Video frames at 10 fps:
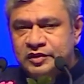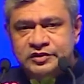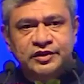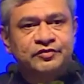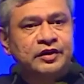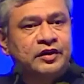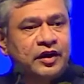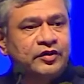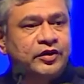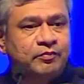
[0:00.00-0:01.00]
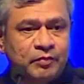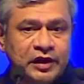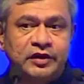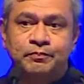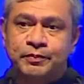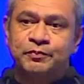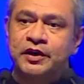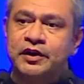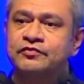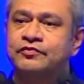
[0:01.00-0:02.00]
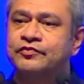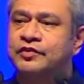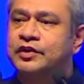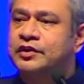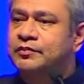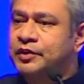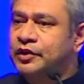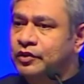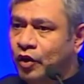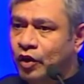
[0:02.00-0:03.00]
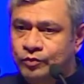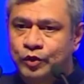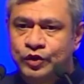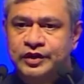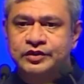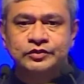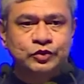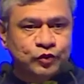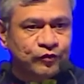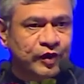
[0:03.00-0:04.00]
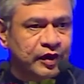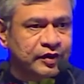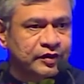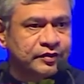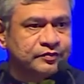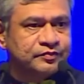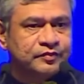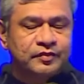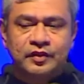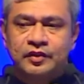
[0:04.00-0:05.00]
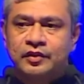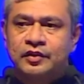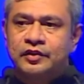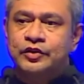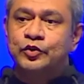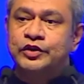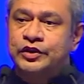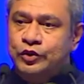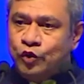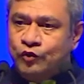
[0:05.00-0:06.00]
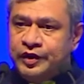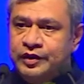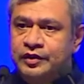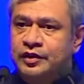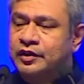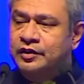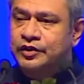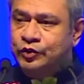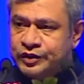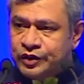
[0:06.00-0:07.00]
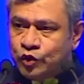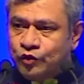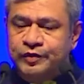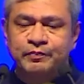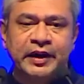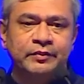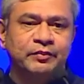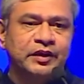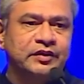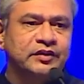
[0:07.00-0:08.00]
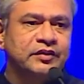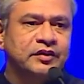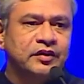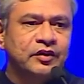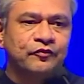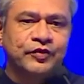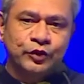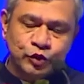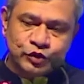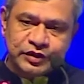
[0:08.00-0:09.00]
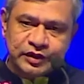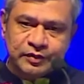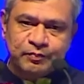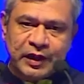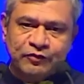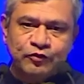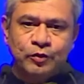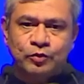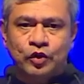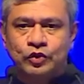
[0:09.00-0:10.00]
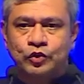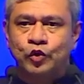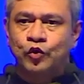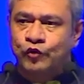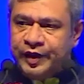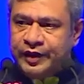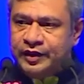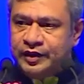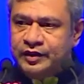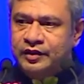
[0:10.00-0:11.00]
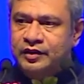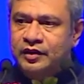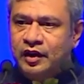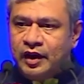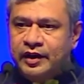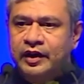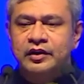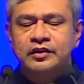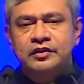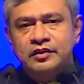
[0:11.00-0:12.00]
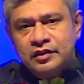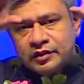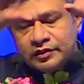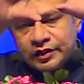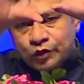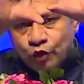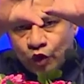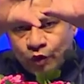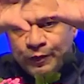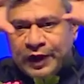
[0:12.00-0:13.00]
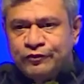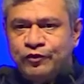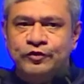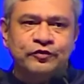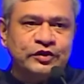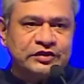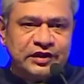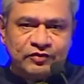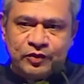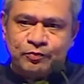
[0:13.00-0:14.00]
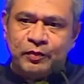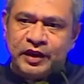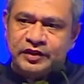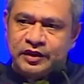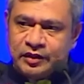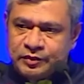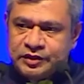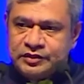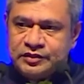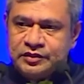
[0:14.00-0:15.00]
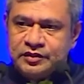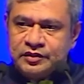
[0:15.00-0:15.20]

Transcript: 700 million people have been onboarded so far. During the COVID pandemic, we used a platform called CoWin. Again, the core platform was developed by the government.